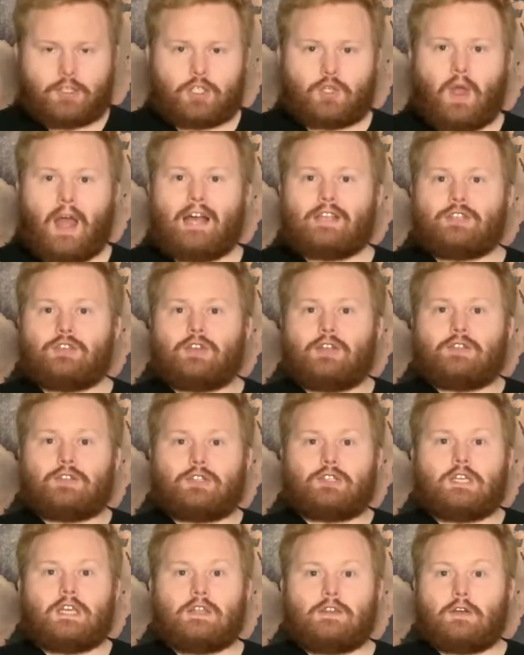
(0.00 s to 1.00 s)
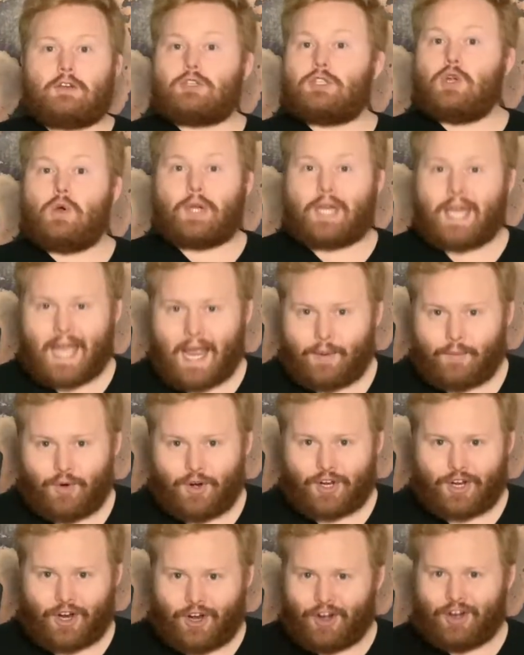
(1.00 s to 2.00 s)
as you can see, there's no camera
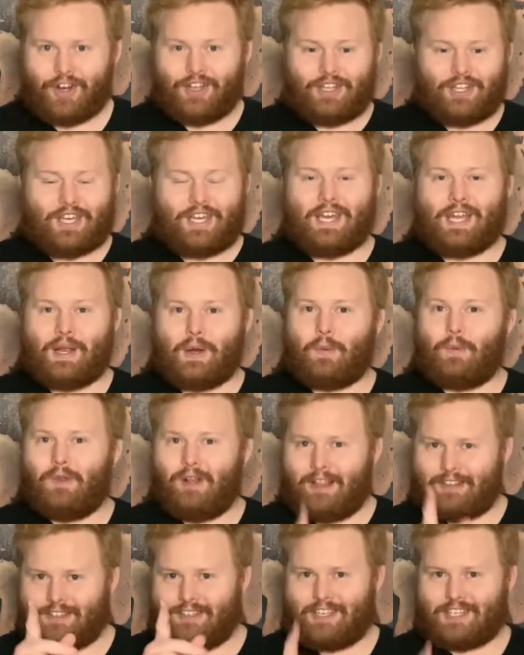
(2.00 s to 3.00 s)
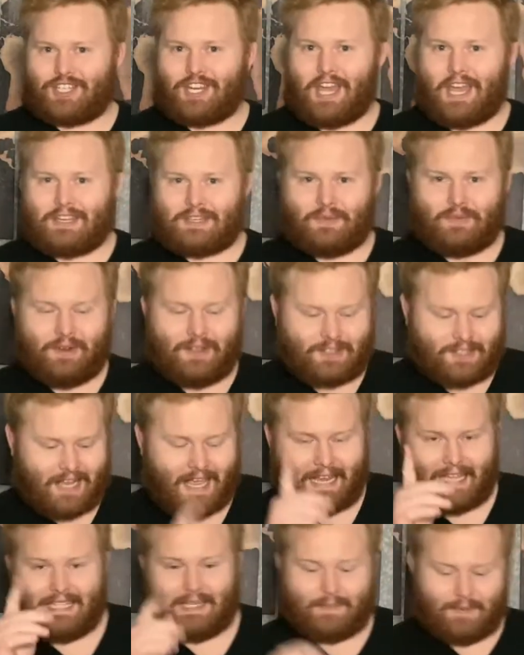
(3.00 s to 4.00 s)
currently here. Well, that's going to change in 1
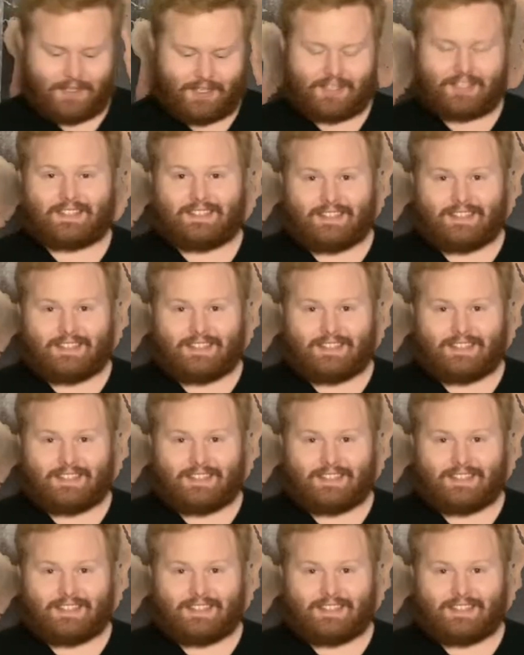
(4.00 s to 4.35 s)
second. Let me just